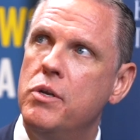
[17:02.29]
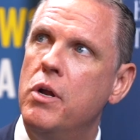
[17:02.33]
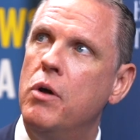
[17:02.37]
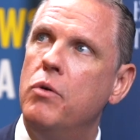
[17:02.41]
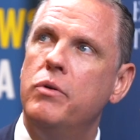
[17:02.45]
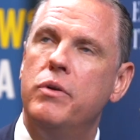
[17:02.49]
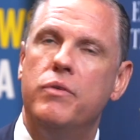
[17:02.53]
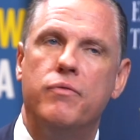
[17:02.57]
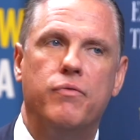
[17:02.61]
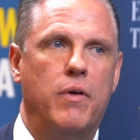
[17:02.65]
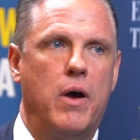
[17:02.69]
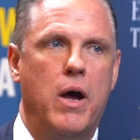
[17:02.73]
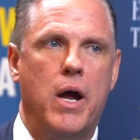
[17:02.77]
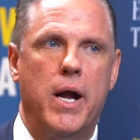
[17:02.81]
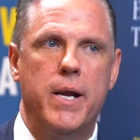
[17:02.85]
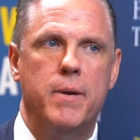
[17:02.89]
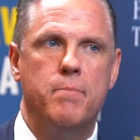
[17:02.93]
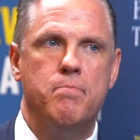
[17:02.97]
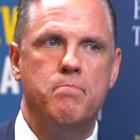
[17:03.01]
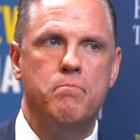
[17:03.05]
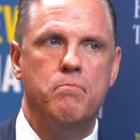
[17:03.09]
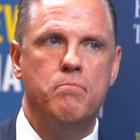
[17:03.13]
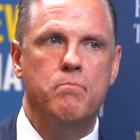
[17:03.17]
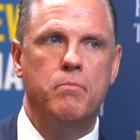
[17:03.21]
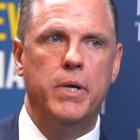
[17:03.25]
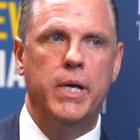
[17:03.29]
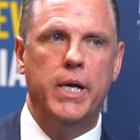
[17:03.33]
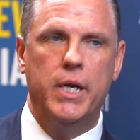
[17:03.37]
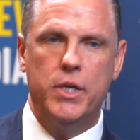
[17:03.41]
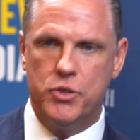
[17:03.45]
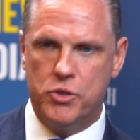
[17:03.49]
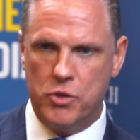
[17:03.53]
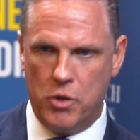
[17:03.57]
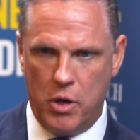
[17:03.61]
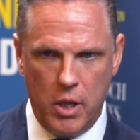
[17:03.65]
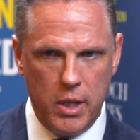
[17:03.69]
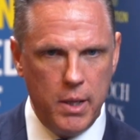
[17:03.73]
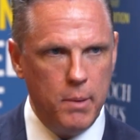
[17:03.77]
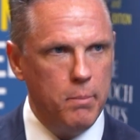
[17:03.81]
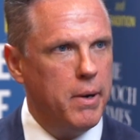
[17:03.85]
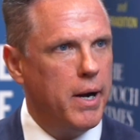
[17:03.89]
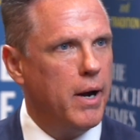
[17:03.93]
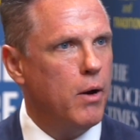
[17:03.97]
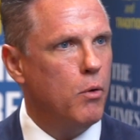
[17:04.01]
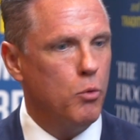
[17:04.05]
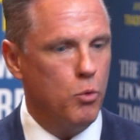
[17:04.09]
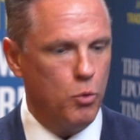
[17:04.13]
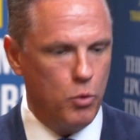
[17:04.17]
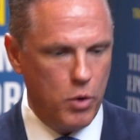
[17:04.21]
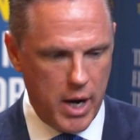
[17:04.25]
no divine. It's all
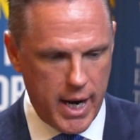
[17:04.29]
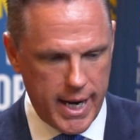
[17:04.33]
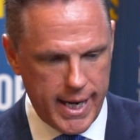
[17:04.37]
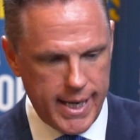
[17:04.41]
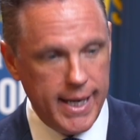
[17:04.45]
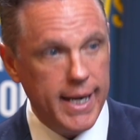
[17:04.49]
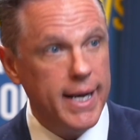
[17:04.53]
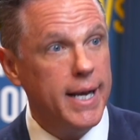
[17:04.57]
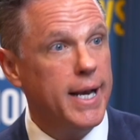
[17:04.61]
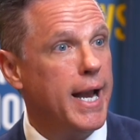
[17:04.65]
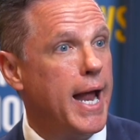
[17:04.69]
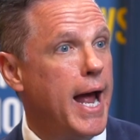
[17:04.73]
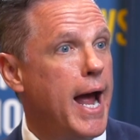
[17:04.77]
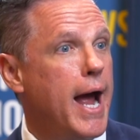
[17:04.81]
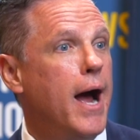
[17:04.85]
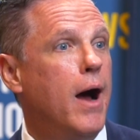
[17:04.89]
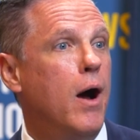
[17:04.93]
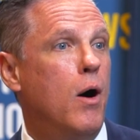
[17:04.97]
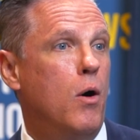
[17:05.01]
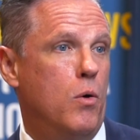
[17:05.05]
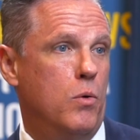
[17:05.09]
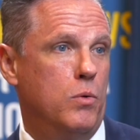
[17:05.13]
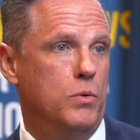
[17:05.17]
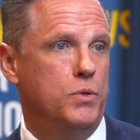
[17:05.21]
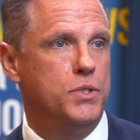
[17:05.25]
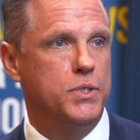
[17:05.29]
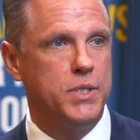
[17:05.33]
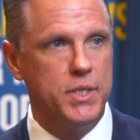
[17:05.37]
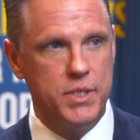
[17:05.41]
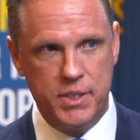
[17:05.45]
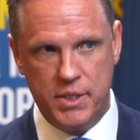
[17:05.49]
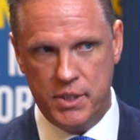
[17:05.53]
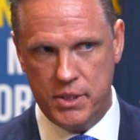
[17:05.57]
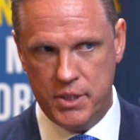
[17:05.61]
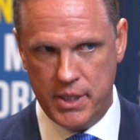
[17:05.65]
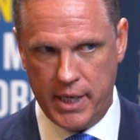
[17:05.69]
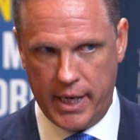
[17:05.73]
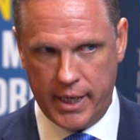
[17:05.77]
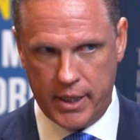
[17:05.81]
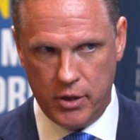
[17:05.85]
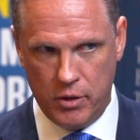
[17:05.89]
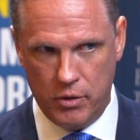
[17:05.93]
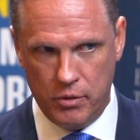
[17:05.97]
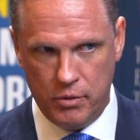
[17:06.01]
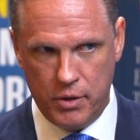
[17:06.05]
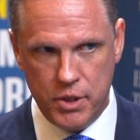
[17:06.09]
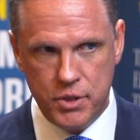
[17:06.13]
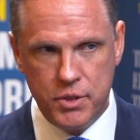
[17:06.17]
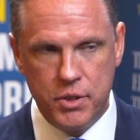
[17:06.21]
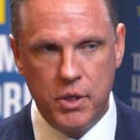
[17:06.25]
about right now, says the
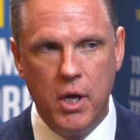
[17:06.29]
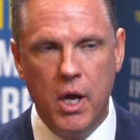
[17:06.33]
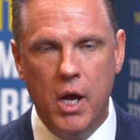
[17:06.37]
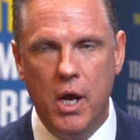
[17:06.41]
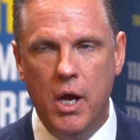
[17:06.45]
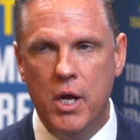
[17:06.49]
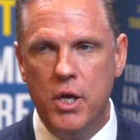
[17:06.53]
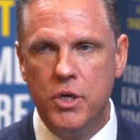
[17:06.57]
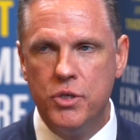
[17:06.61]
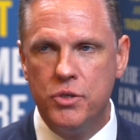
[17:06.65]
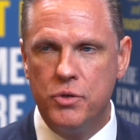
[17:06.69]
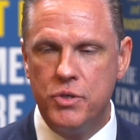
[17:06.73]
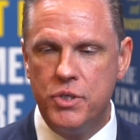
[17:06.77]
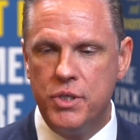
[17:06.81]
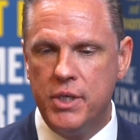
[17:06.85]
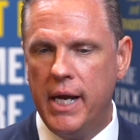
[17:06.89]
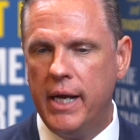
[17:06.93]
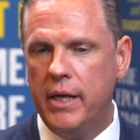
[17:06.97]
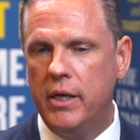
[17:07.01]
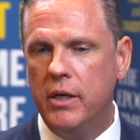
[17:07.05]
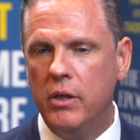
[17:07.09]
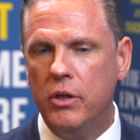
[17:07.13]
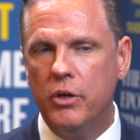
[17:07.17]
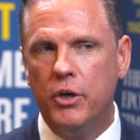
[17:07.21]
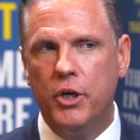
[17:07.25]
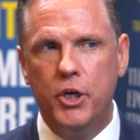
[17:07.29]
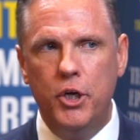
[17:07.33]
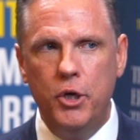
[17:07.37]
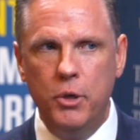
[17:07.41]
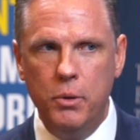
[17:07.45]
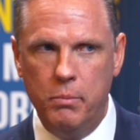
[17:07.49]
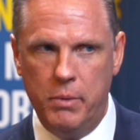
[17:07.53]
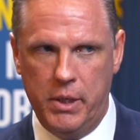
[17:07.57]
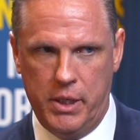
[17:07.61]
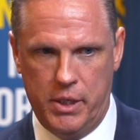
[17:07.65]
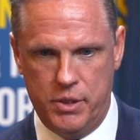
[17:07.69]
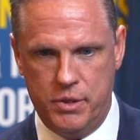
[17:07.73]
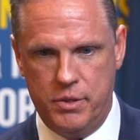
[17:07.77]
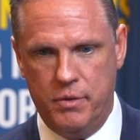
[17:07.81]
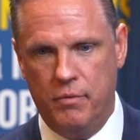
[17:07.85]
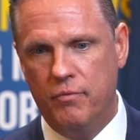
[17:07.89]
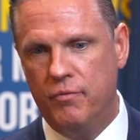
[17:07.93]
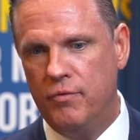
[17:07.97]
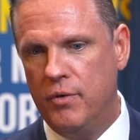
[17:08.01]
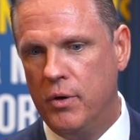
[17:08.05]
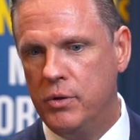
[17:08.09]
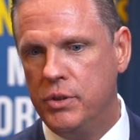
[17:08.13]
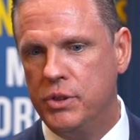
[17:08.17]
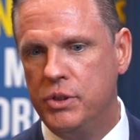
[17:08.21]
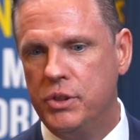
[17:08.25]
secularist. So secular humanism,
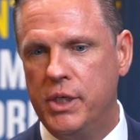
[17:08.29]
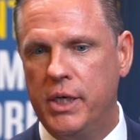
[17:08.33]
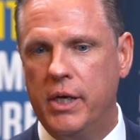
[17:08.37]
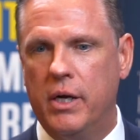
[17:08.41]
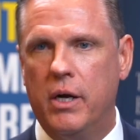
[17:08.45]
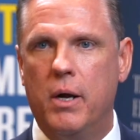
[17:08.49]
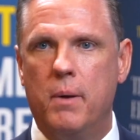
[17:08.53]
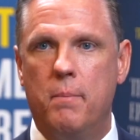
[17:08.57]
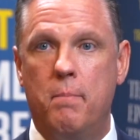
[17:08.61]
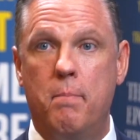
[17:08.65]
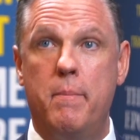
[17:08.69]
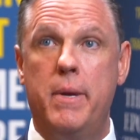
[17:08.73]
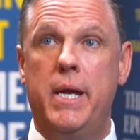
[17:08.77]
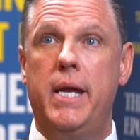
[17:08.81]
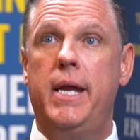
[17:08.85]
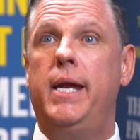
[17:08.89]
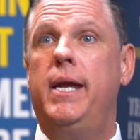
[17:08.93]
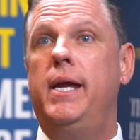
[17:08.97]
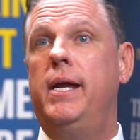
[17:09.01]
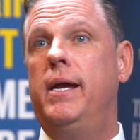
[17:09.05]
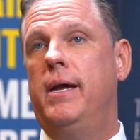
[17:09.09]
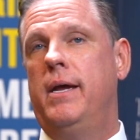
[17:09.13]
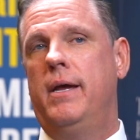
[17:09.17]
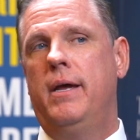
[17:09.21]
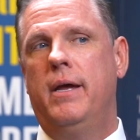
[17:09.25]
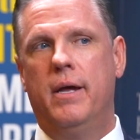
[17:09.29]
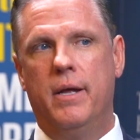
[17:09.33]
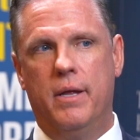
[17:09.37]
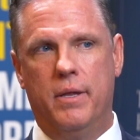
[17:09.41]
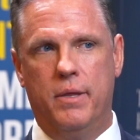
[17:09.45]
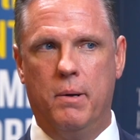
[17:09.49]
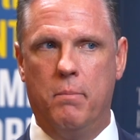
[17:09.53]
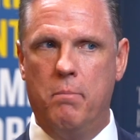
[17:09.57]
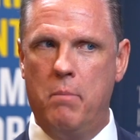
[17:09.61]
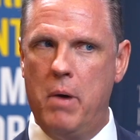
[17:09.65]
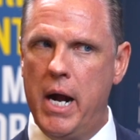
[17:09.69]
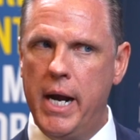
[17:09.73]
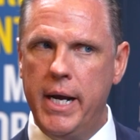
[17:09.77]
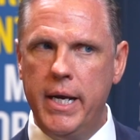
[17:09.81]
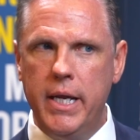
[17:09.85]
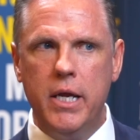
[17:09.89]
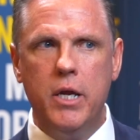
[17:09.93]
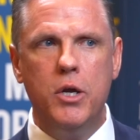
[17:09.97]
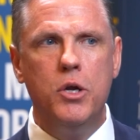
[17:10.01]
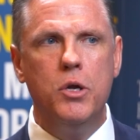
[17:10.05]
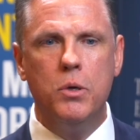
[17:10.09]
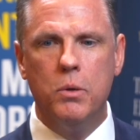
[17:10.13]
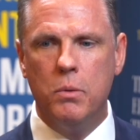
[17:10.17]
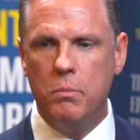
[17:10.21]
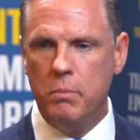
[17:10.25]
focusing on me, the mighty
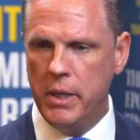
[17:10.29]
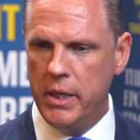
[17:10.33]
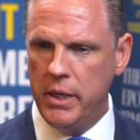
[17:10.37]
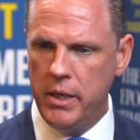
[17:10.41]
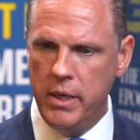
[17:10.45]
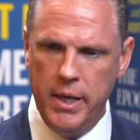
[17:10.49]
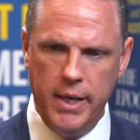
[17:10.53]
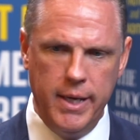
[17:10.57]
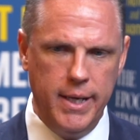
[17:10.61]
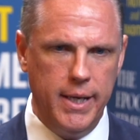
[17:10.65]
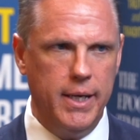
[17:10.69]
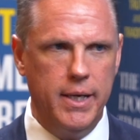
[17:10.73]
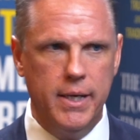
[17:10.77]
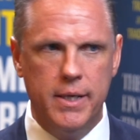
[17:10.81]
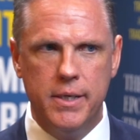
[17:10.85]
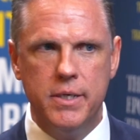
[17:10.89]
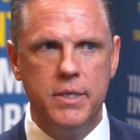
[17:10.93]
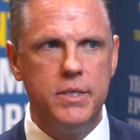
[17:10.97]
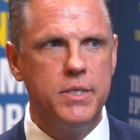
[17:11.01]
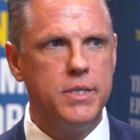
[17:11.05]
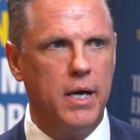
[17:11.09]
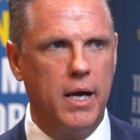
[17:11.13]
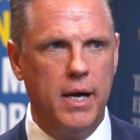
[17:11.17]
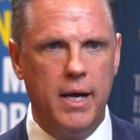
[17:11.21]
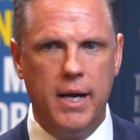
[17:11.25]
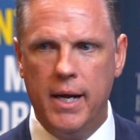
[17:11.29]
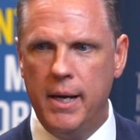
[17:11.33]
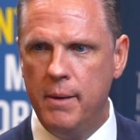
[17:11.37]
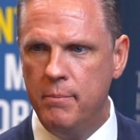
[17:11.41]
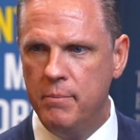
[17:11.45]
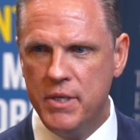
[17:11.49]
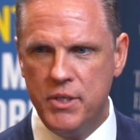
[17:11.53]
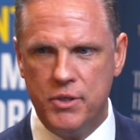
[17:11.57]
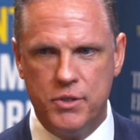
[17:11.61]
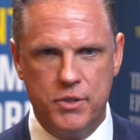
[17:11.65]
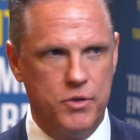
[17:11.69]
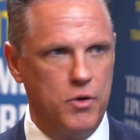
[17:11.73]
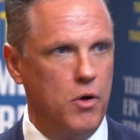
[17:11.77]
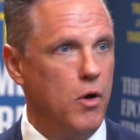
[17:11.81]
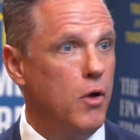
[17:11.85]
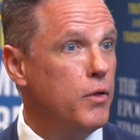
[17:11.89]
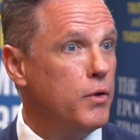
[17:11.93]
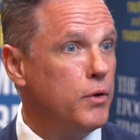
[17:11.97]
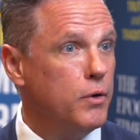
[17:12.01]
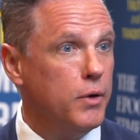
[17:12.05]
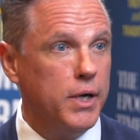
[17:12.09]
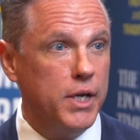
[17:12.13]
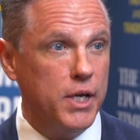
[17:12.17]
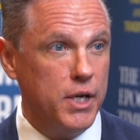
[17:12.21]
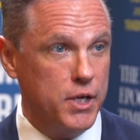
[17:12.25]
human, in time, this is all
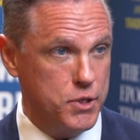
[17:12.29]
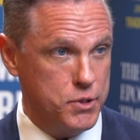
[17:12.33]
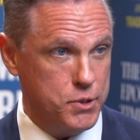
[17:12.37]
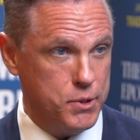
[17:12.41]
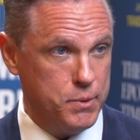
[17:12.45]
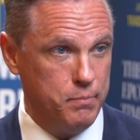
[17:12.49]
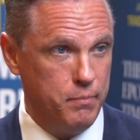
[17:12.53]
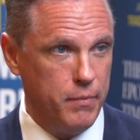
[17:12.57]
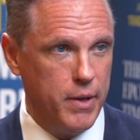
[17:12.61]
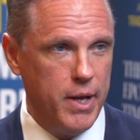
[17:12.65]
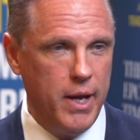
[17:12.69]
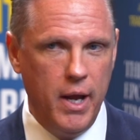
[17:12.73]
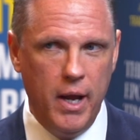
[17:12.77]
there is.